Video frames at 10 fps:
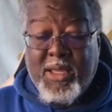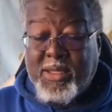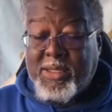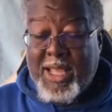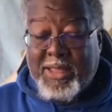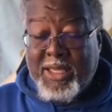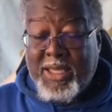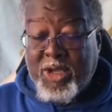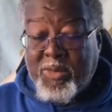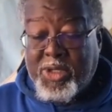It is not
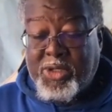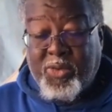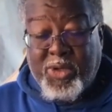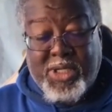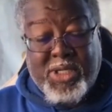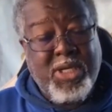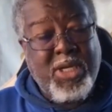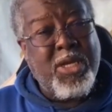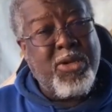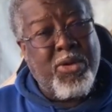the image you would
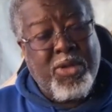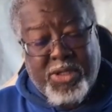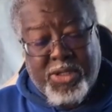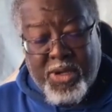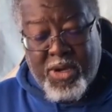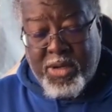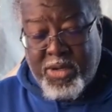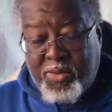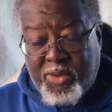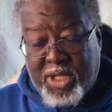see, nor the
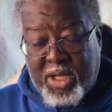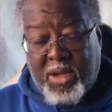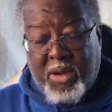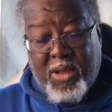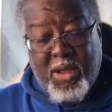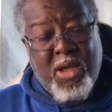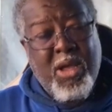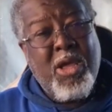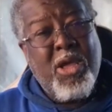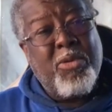song you would hear,
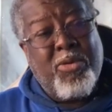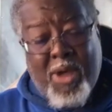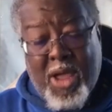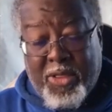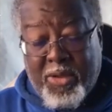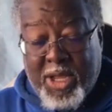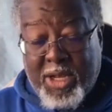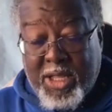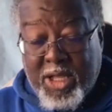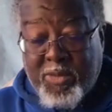but rather
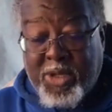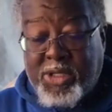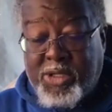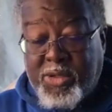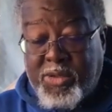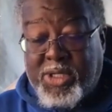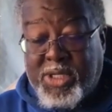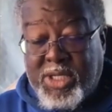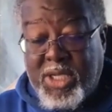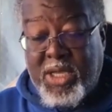an image you
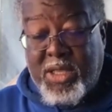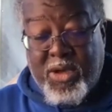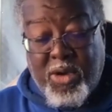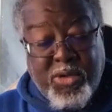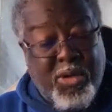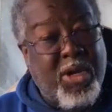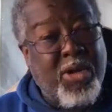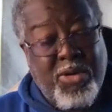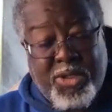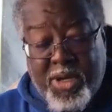see though you
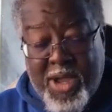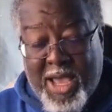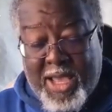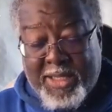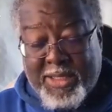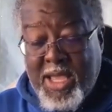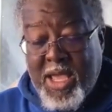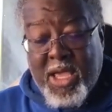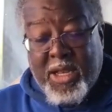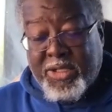close your eyes,
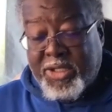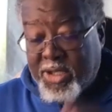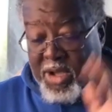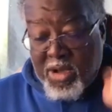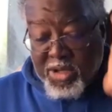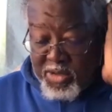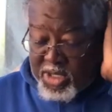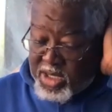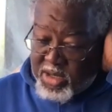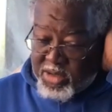and a song you
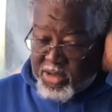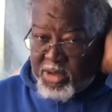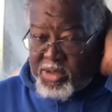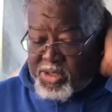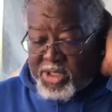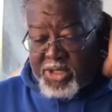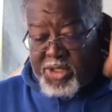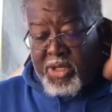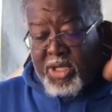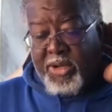hear though you
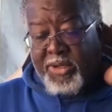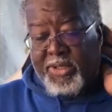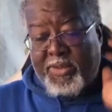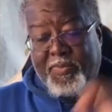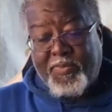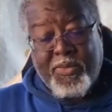shut your ears.